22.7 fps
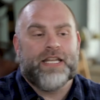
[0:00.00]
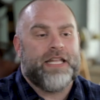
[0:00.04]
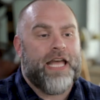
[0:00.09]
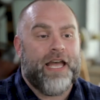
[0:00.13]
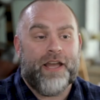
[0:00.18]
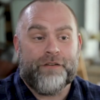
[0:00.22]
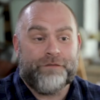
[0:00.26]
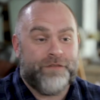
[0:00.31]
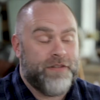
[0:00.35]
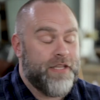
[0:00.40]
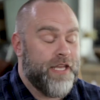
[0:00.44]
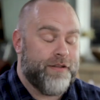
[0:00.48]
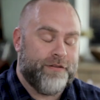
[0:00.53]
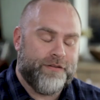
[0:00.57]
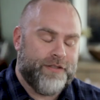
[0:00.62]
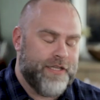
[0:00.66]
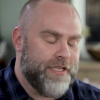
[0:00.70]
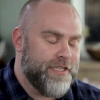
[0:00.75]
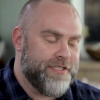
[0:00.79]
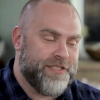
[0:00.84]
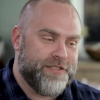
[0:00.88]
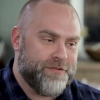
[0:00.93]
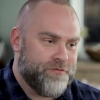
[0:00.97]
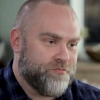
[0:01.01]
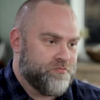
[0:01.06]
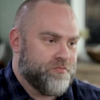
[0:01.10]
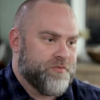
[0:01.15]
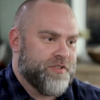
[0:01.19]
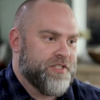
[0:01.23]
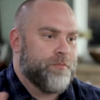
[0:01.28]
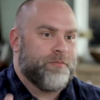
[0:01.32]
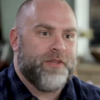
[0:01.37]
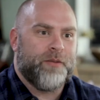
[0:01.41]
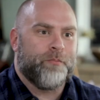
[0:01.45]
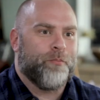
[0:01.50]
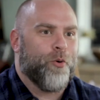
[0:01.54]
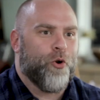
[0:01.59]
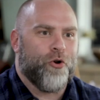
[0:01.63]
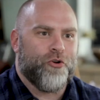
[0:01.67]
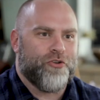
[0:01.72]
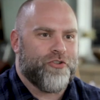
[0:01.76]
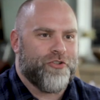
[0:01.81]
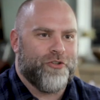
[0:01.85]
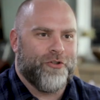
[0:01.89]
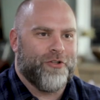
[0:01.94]
I've, it's something
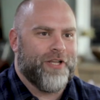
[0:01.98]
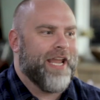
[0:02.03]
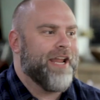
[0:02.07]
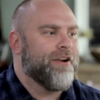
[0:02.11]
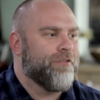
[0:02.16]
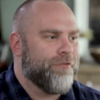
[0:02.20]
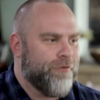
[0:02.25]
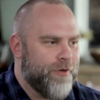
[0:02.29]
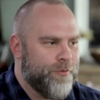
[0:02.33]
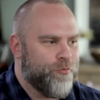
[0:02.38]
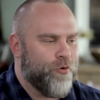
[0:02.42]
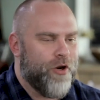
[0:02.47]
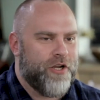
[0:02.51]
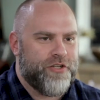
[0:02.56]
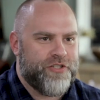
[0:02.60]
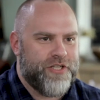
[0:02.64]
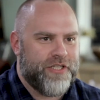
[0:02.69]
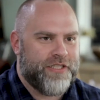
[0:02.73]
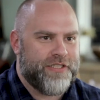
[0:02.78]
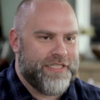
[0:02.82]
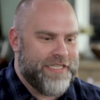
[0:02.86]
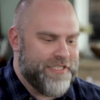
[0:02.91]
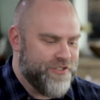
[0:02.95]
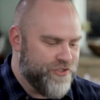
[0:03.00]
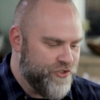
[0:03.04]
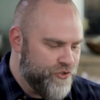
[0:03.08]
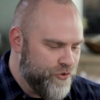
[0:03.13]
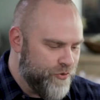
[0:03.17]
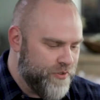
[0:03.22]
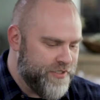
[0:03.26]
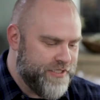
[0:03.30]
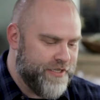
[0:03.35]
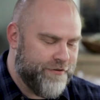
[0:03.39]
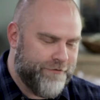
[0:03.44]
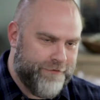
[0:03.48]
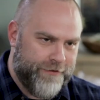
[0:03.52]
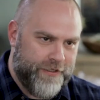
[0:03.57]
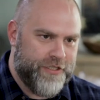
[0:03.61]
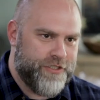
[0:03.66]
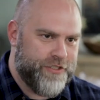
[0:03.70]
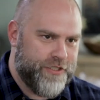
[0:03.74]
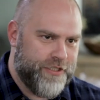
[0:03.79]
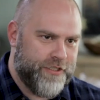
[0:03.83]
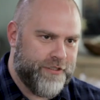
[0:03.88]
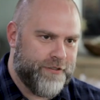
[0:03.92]
personal. Every project, as soon as I
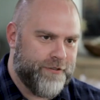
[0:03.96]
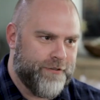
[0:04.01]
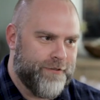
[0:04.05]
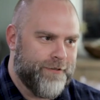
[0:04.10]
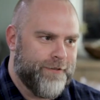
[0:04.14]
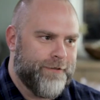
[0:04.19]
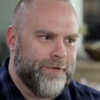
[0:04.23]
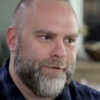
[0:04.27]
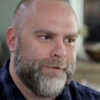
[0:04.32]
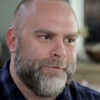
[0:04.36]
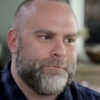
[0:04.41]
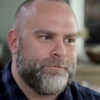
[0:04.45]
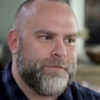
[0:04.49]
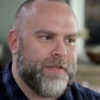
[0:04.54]
finish it, mm-hmm.